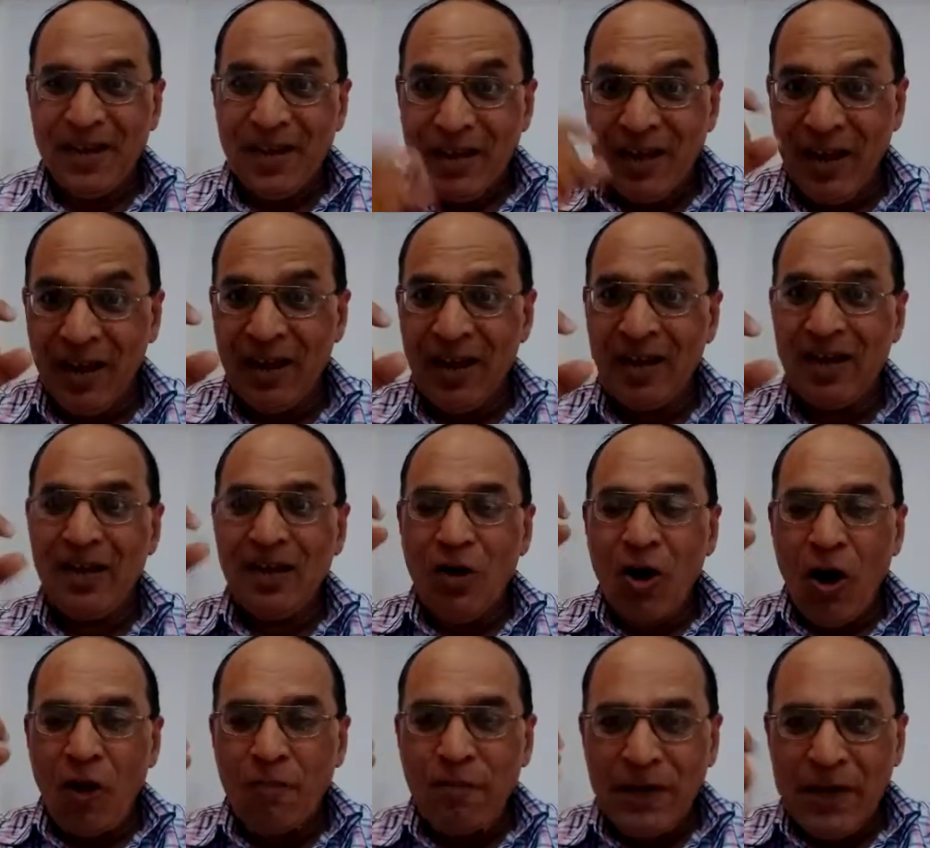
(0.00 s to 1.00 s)
Khara,
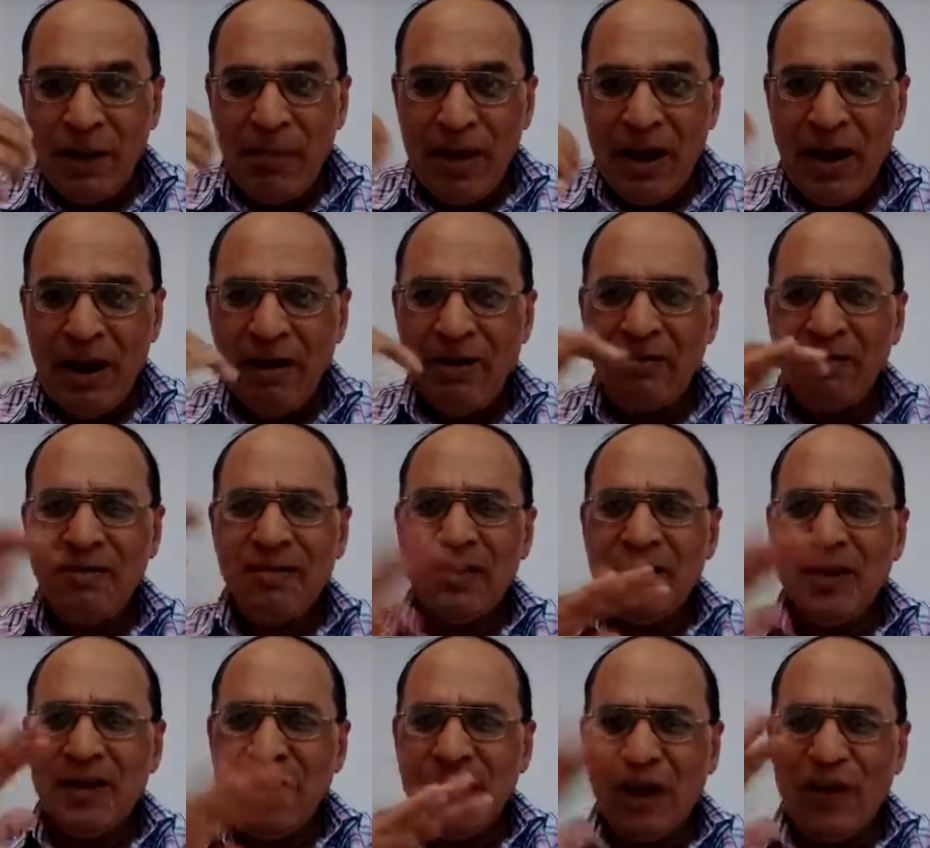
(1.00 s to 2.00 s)
optimal
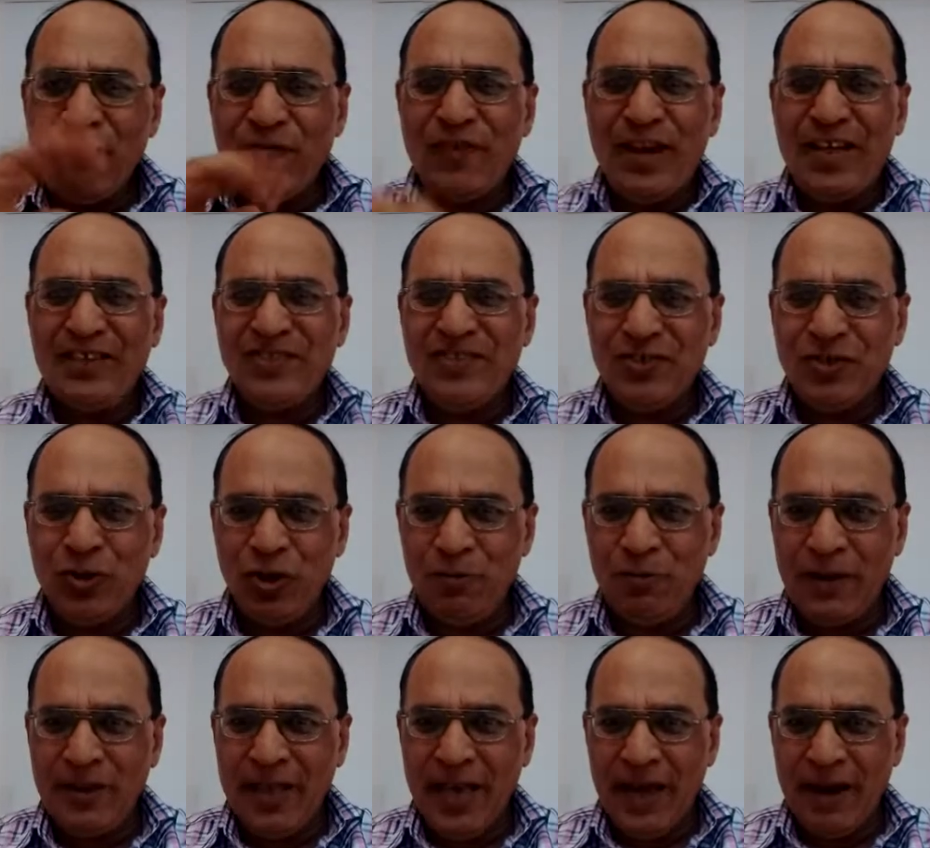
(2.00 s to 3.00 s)
roughness should
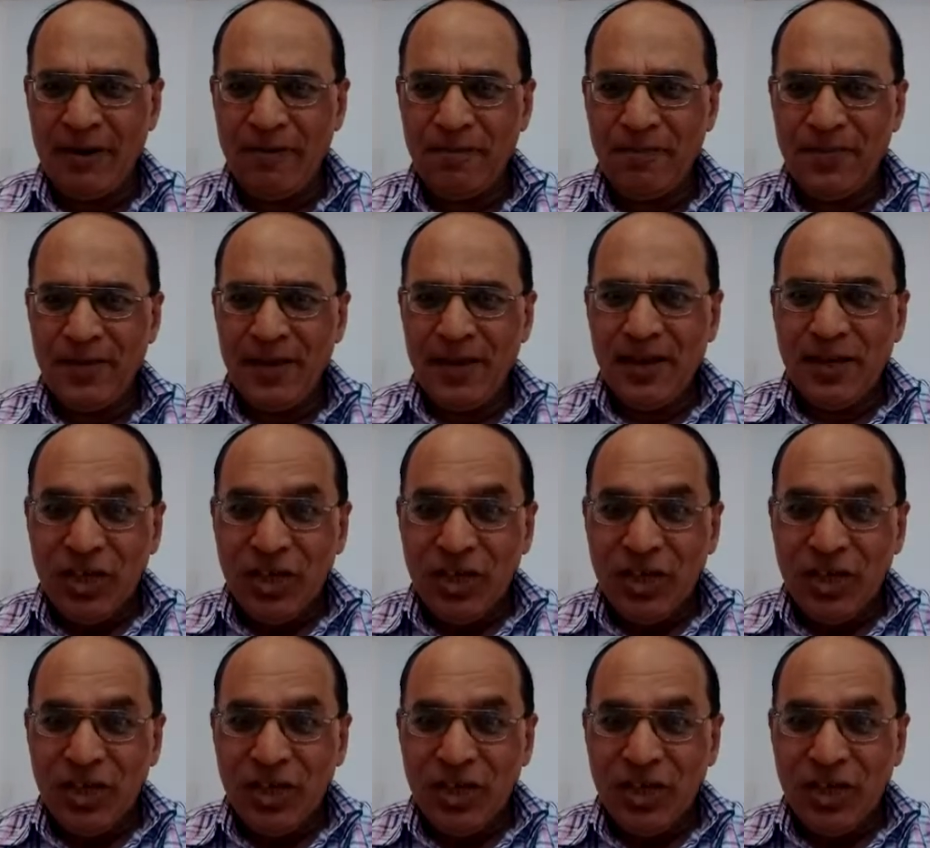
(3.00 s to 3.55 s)
be there.